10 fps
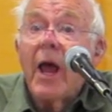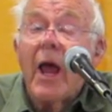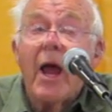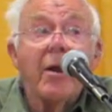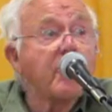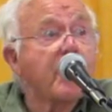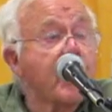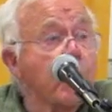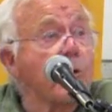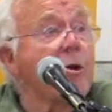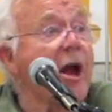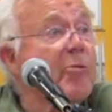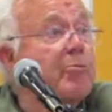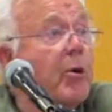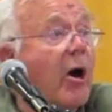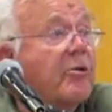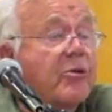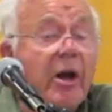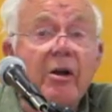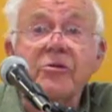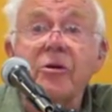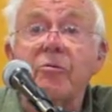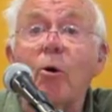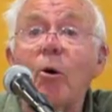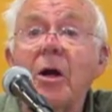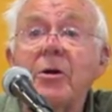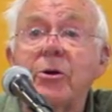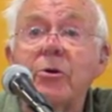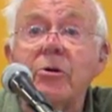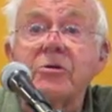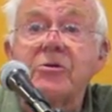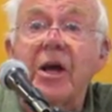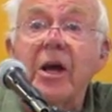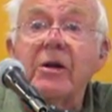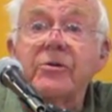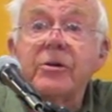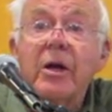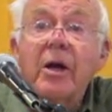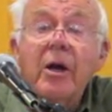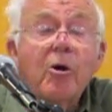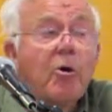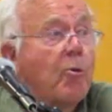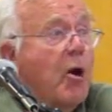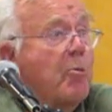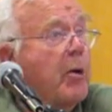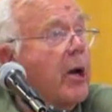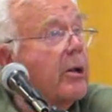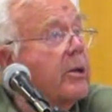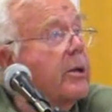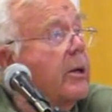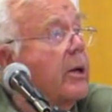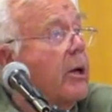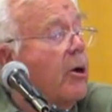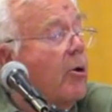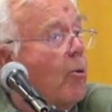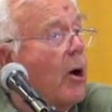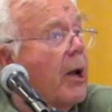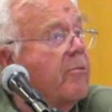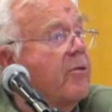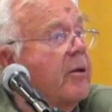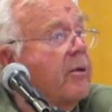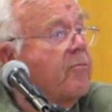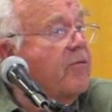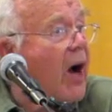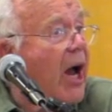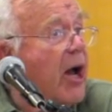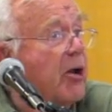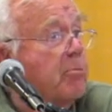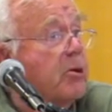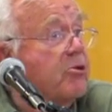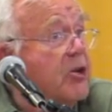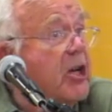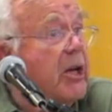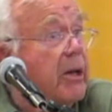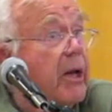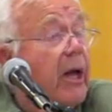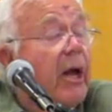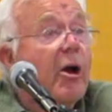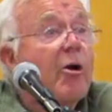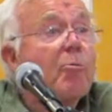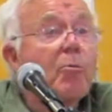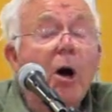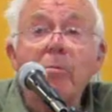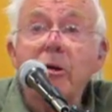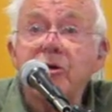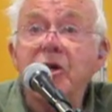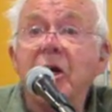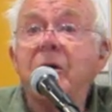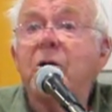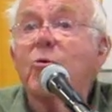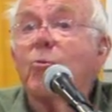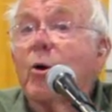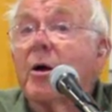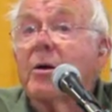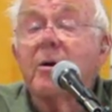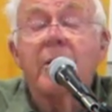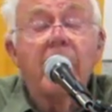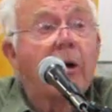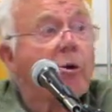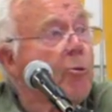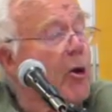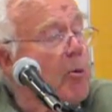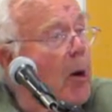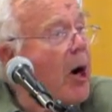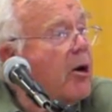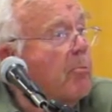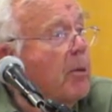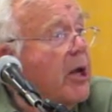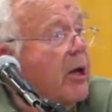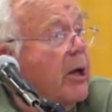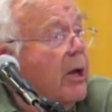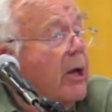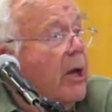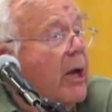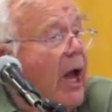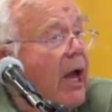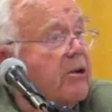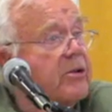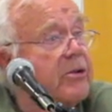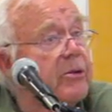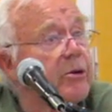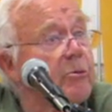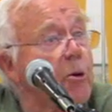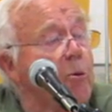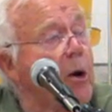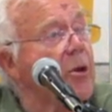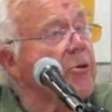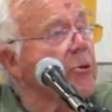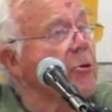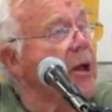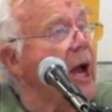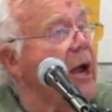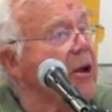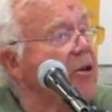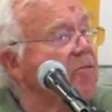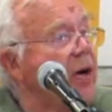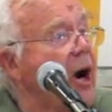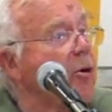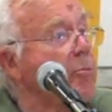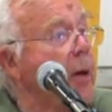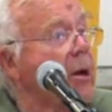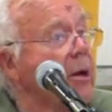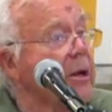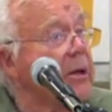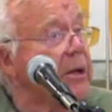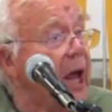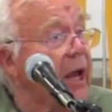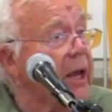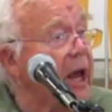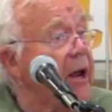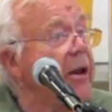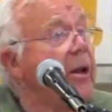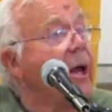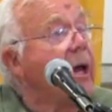And through that process of going to the States, we built one fine machine, a machine that worked remarkably as we went through that environmental decade,